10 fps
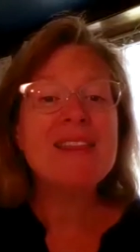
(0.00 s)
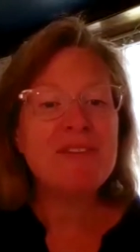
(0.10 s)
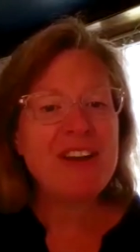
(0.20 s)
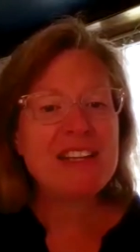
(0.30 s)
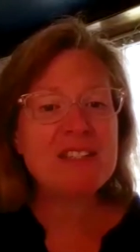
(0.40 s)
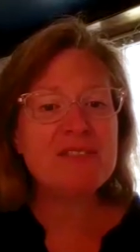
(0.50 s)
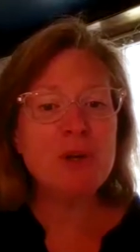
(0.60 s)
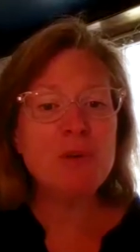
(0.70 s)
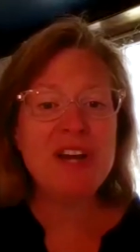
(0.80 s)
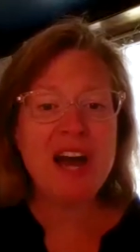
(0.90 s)
The
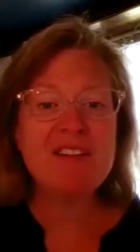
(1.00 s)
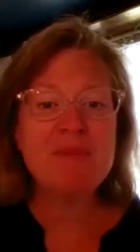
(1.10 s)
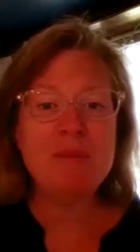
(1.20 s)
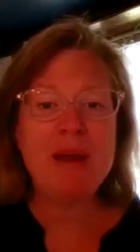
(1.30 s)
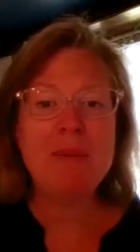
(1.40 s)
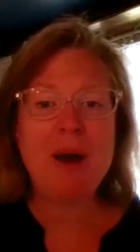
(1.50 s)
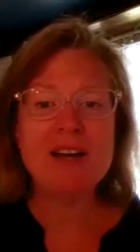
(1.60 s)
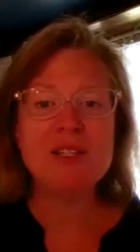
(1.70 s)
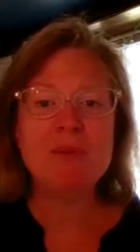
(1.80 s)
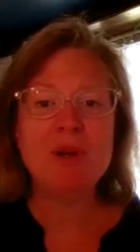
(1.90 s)
festival would not have been made
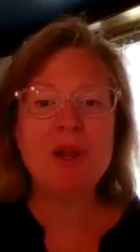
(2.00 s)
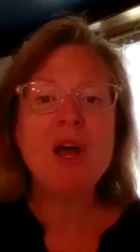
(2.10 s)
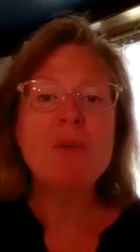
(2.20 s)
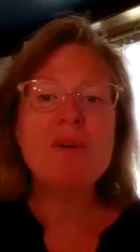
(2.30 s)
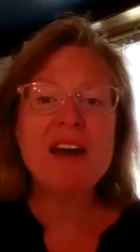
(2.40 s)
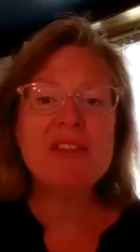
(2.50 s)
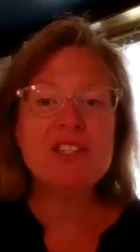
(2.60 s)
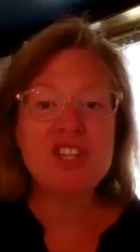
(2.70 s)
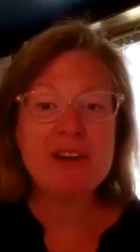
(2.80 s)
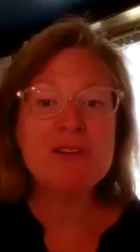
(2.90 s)
possible without the
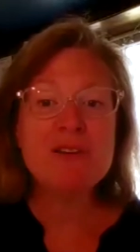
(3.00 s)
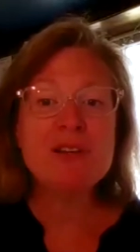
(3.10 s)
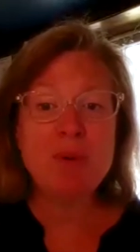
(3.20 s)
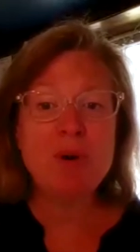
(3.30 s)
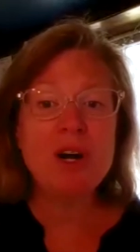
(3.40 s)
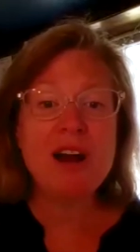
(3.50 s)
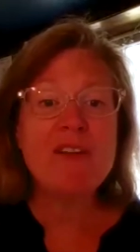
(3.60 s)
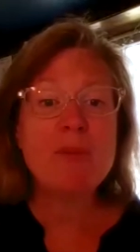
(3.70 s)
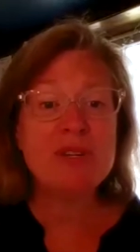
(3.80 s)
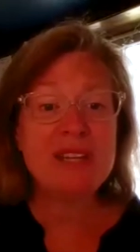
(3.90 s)
generous support of
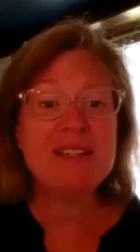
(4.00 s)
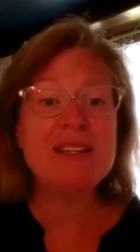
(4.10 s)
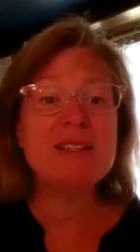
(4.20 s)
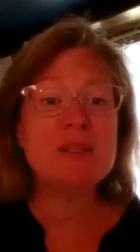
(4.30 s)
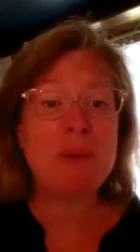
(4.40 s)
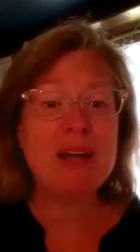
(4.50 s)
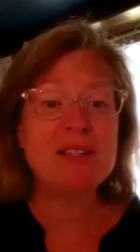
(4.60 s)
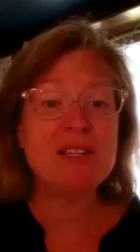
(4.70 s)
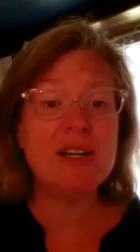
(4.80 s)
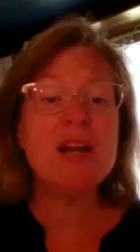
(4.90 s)
our presenting
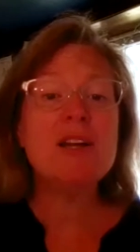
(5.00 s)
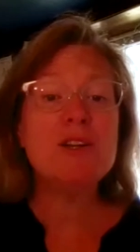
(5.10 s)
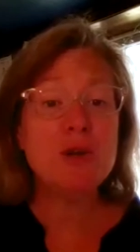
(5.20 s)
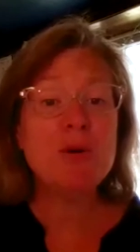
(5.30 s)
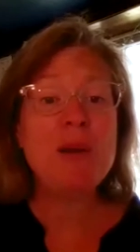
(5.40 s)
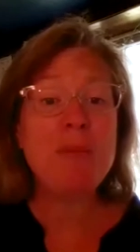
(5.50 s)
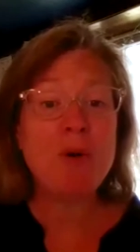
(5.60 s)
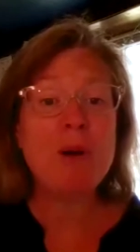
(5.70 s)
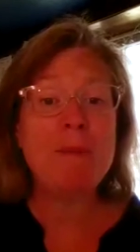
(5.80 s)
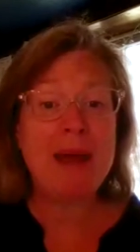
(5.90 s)
sponsor,
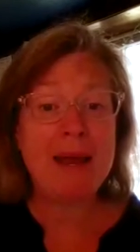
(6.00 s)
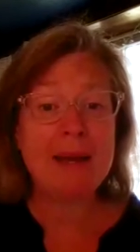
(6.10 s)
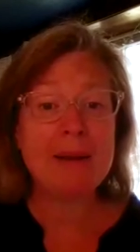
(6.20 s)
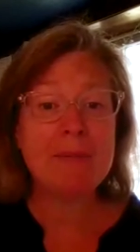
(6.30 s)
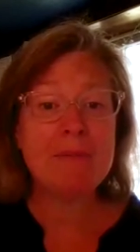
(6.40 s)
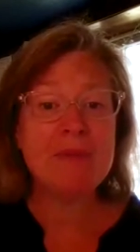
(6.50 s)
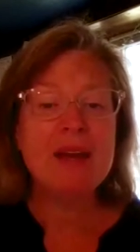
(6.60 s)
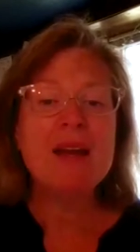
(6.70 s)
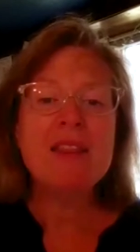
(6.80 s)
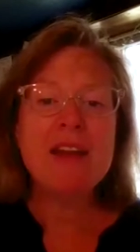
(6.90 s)
Newburyport Bank.
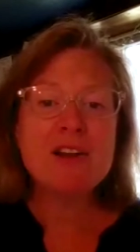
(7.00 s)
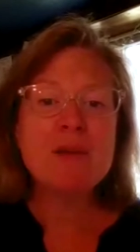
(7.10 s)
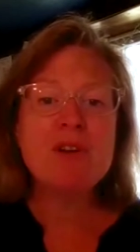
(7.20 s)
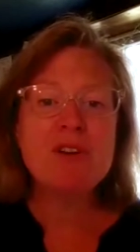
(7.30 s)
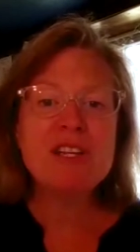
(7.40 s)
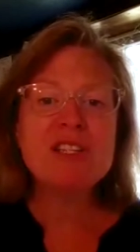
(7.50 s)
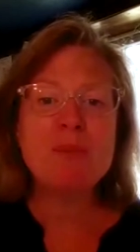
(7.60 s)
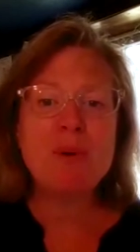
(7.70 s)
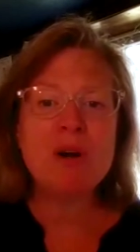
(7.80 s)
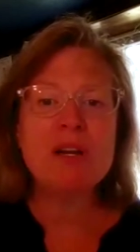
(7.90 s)
Their community
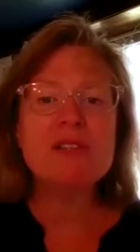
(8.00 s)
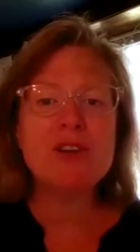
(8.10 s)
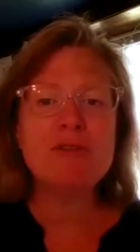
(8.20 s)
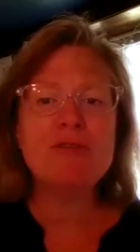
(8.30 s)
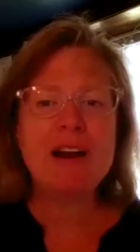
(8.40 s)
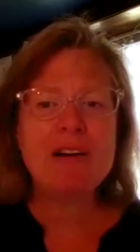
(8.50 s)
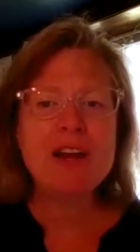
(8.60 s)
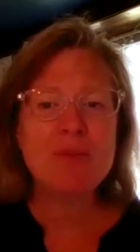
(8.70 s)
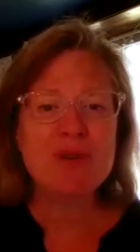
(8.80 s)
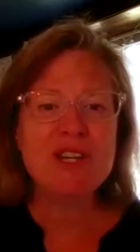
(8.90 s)
support is so
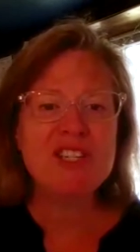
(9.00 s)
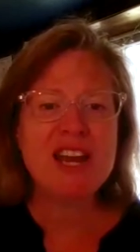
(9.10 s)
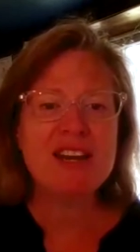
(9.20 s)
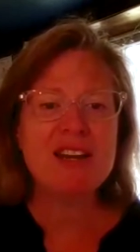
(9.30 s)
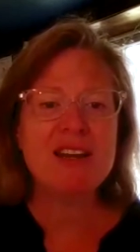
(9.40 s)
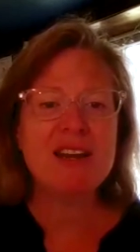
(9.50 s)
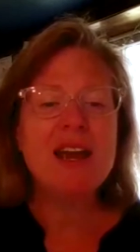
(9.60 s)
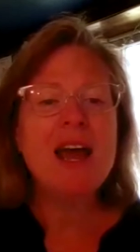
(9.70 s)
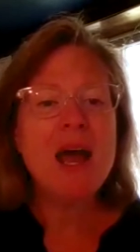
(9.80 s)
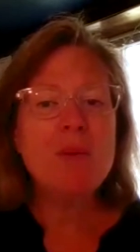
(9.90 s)
very appreciated,
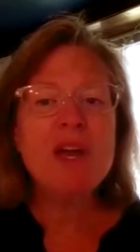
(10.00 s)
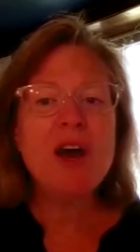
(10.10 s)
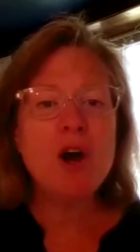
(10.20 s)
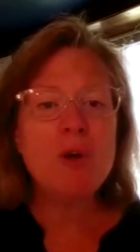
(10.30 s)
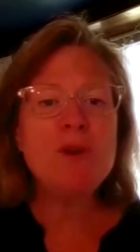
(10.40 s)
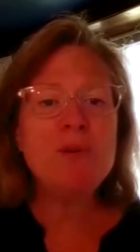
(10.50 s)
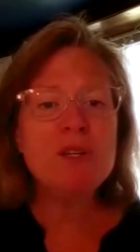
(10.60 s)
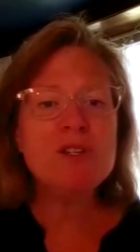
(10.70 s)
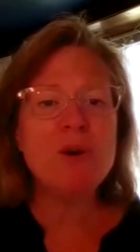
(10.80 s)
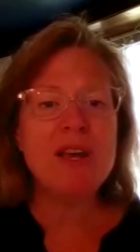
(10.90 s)
and we hope you
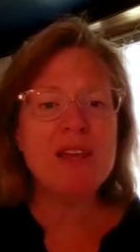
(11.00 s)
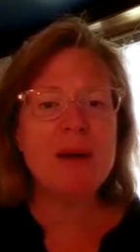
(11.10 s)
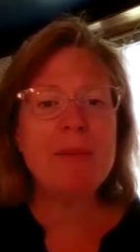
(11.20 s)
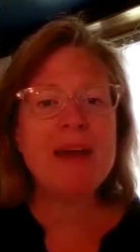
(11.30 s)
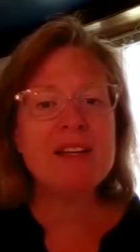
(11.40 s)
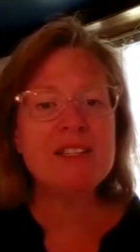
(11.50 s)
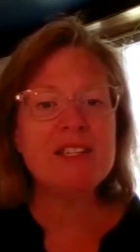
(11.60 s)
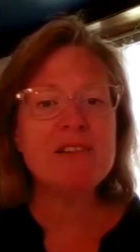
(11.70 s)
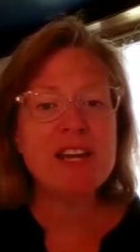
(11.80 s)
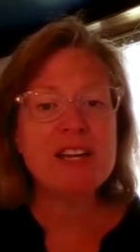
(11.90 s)
will join them by
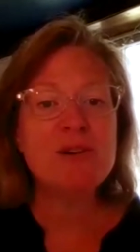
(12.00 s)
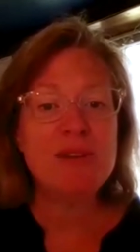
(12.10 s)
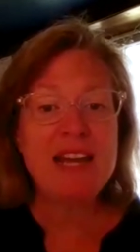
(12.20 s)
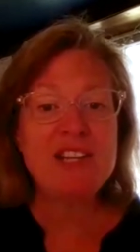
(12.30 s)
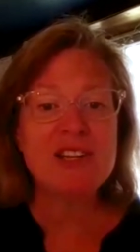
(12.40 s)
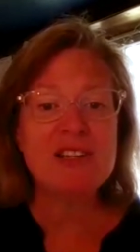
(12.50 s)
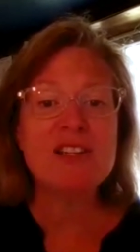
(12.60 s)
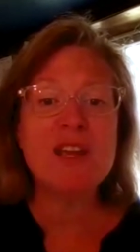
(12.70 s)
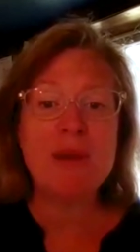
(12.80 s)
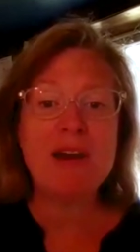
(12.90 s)
considering a donation to
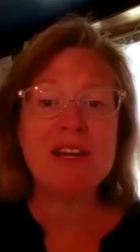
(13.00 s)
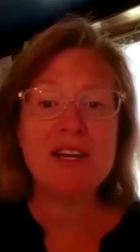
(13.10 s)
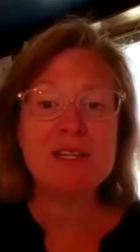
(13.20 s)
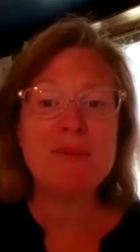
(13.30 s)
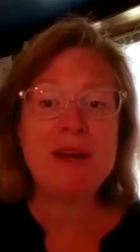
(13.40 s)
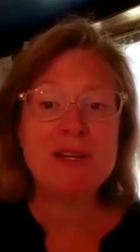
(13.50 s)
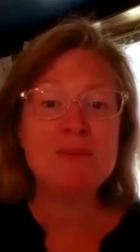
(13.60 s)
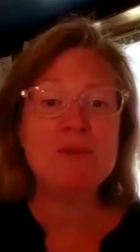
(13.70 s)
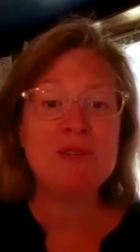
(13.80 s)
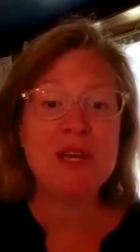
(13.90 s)
the American
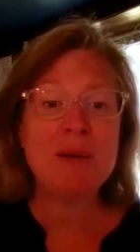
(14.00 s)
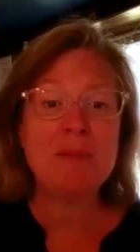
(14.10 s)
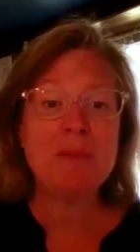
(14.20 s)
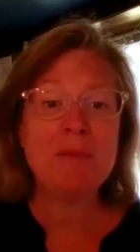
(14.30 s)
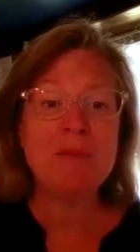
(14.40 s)
Independence Museum.